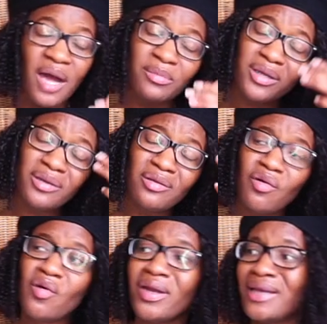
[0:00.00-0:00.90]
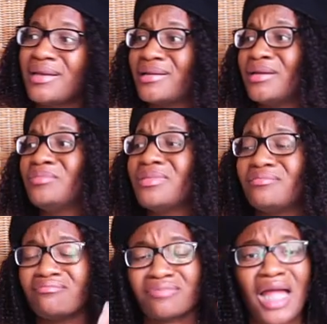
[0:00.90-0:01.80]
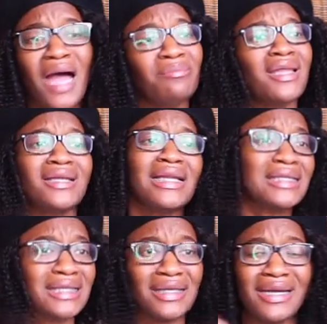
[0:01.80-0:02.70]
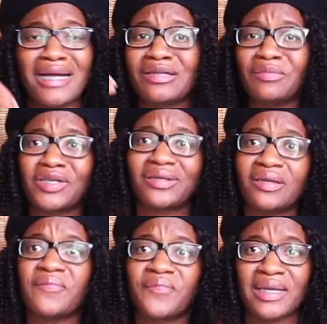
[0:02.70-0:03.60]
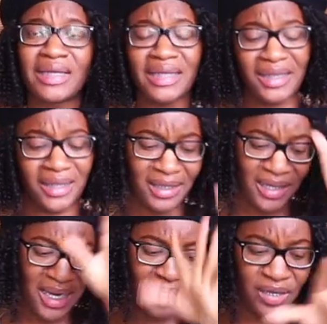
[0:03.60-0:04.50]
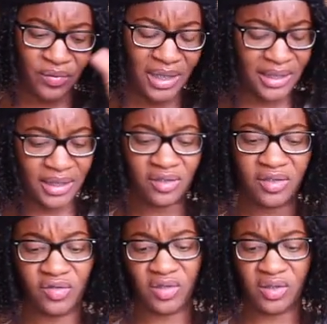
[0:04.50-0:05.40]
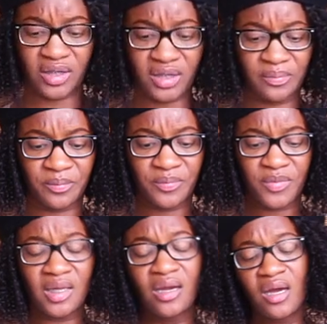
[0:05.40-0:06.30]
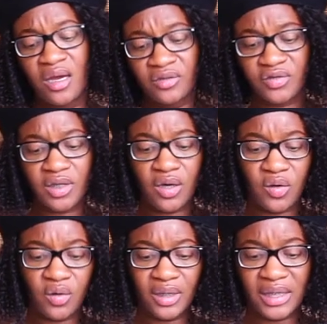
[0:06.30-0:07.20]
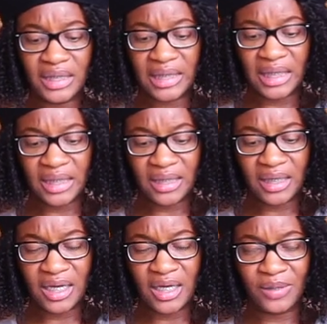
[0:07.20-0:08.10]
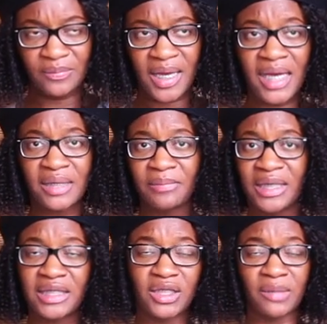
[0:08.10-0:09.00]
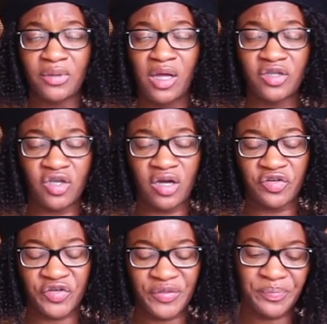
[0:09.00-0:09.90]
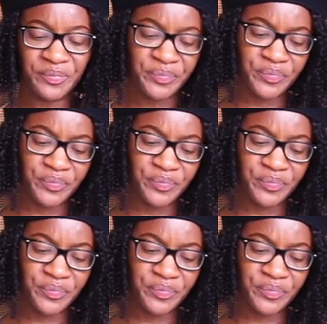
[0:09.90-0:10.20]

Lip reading: I'm annoyed and I'm like, this could have gone so much differently. Anyways, let's get started. So Leah makes a double entendre